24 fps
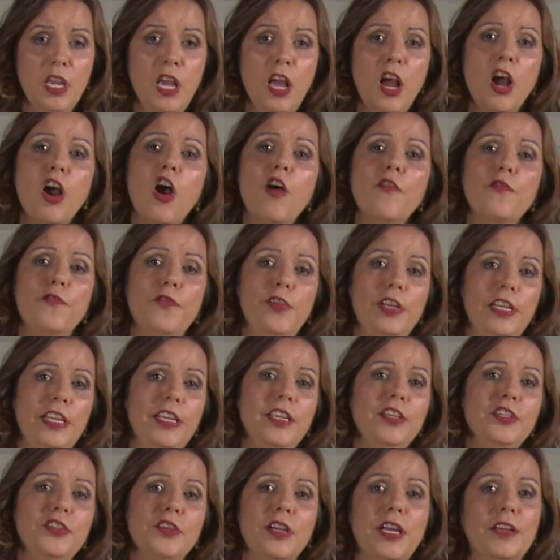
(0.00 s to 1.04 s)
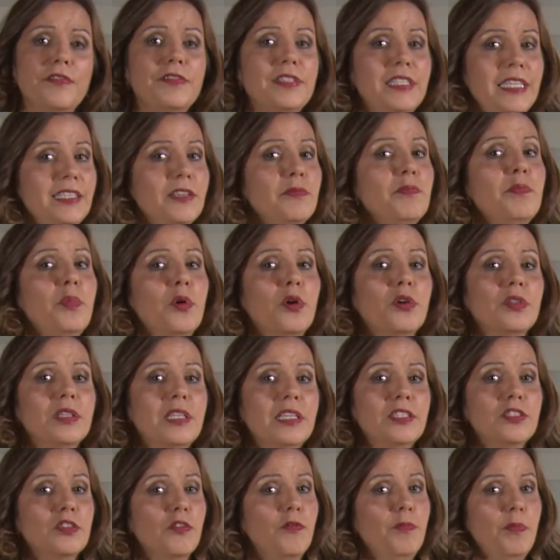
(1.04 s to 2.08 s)
Hopefully, you have seen the
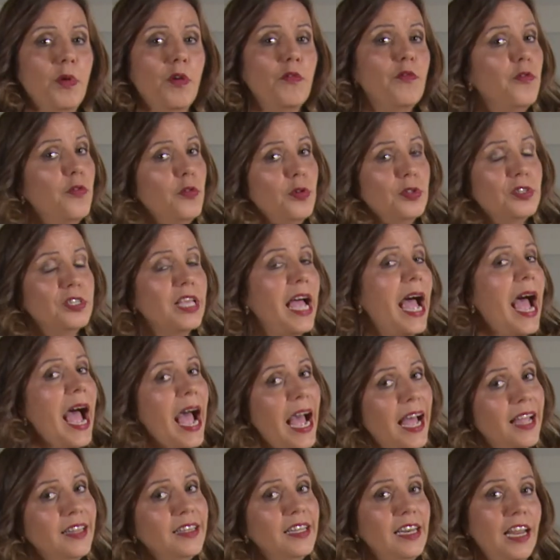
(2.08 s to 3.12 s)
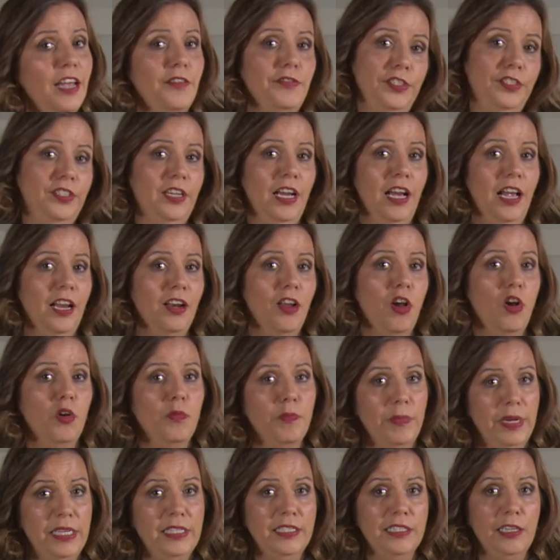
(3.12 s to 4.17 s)
importance of both food and lifestyle on
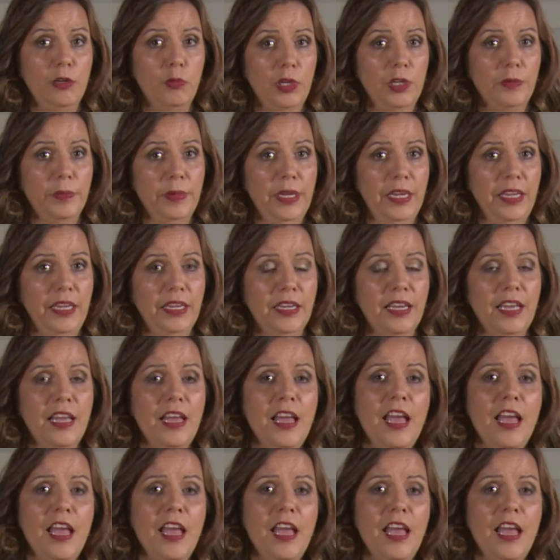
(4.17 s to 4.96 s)
mental well-being,